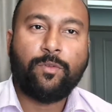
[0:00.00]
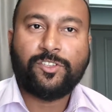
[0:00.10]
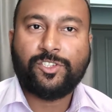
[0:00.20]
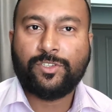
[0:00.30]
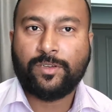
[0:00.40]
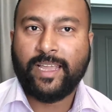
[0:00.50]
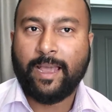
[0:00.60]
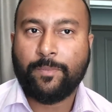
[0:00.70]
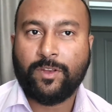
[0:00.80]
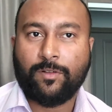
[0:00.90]
registered
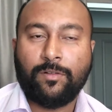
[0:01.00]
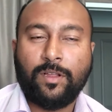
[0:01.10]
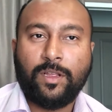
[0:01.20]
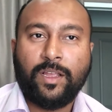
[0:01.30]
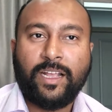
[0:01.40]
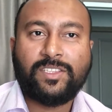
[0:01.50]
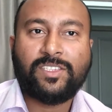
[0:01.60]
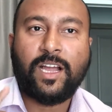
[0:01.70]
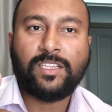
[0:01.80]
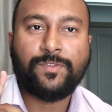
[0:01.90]
capital. It
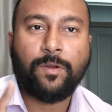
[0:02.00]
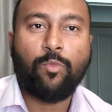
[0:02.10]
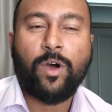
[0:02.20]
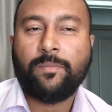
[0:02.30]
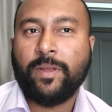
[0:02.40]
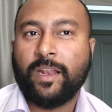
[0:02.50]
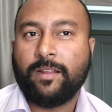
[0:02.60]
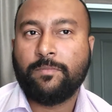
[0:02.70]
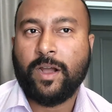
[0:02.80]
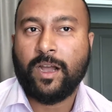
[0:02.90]
starts from 1
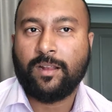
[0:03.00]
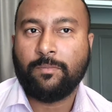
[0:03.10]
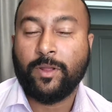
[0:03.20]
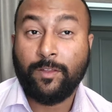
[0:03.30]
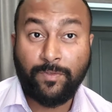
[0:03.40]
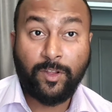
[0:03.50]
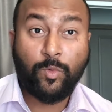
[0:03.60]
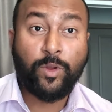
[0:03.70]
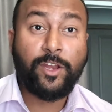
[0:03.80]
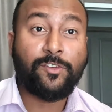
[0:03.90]
million baht, but if you're
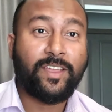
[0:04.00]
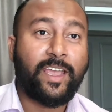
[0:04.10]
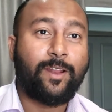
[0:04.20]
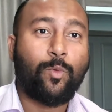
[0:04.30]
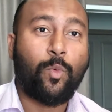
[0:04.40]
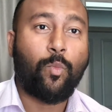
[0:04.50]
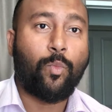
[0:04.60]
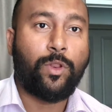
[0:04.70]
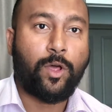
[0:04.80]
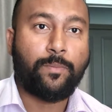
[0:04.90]
willing to get a
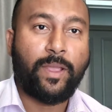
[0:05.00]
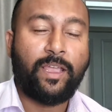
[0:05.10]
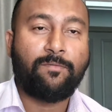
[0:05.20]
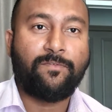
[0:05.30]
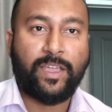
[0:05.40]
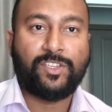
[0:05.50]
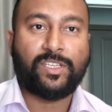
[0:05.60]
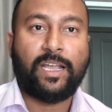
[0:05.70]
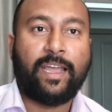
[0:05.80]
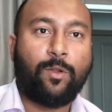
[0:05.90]
non-B
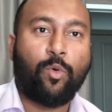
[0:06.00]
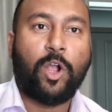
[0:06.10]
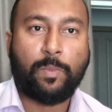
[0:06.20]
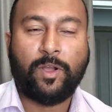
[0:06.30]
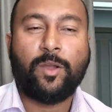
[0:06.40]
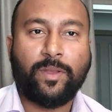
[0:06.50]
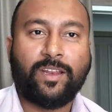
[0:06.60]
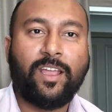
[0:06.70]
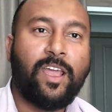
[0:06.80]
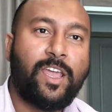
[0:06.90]
visa and a work permit,
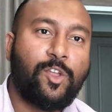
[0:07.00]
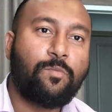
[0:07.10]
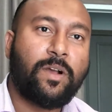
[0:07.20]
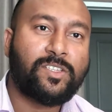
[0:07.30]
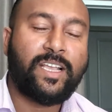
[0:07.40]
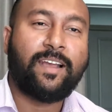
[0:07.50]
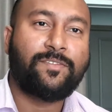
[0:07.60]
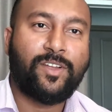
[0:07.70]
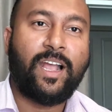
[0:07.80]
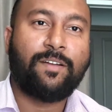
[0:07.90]
you must have
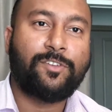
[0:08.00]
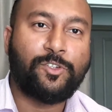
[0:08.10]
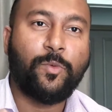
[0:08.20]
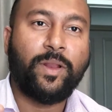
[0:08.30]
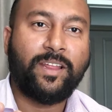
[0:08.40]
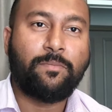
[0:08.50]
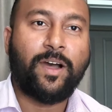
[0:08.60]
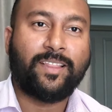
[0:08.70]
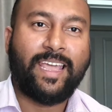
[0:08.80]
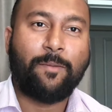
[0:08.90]
to have a 2 million
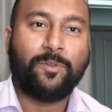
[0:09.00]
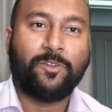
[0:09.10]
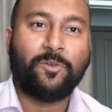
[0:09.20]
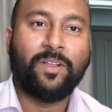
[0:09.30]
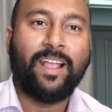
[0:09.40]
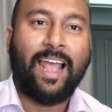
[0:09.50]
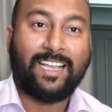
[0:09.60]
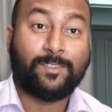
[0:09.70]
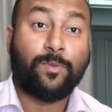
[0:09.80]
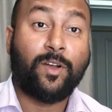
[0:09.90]
baht capital
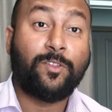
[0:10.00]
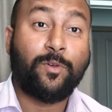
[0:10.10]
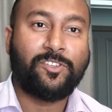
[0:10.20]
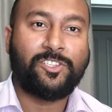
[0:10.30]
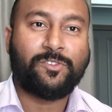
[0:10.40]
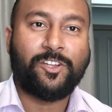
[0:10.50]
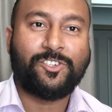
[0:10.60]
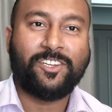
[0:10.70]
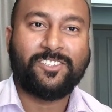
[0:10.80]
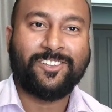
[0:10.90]
as far as the
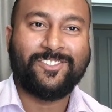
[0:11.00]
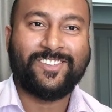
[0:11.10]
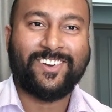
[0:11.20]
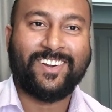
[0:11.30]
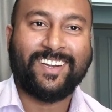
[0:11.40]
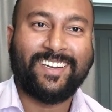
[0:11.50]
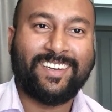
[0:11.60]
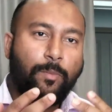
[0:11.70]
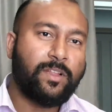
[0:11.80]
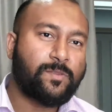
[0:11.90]
registration is concerned.
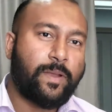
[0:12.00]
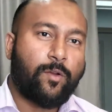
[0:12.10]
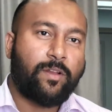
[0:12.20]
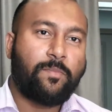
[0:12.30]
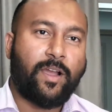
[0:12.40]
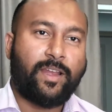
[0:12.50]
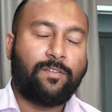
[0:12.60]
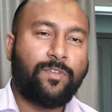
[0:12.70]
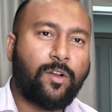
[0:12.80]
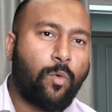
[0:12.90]
Now please bear in mind,
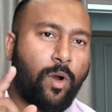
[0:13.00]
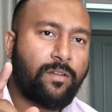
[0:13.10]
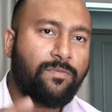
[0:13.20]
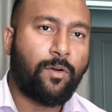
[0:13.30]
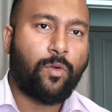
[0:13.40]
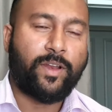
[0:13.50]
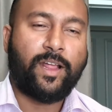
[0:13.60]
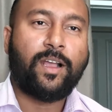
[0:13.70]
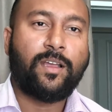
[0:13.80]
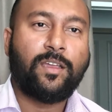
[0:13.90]
if you're one
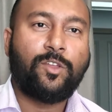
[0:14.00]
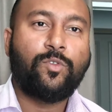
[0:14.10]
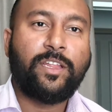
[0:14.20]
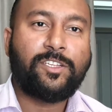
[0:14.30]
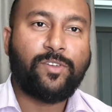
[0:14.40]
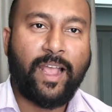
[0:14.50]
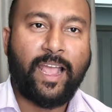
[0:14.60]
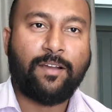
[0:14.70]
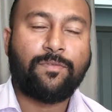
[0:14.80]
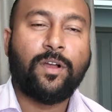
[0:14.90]
foreigner, you need to
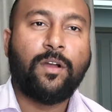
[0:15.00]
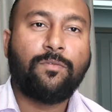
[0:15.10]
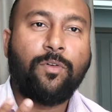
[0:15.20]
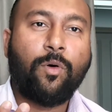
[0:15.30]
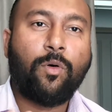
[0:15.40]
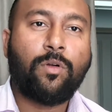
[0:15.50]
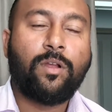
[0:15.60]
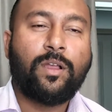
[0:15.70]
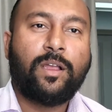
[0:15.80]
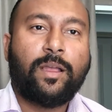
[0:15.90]
have 4
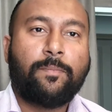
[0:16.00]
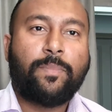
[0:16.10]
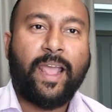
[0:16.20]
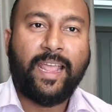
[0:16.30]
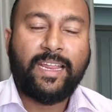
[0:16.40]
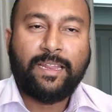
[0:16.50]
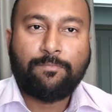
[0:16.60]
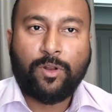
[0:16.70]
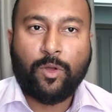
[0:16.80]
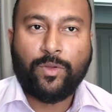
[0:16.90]
paid
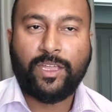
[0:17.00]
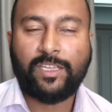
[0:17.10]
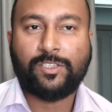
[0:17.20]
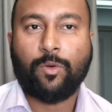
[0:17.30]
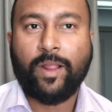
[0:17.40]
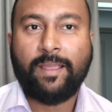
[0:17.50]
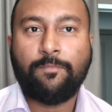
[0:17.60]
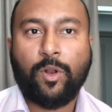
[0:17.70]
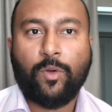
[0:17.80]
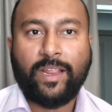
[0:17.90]
employees or
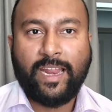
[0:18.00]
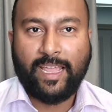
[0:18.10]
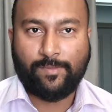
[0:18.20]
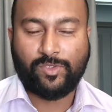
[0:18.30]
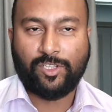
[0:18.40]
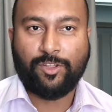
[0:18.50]
employee names in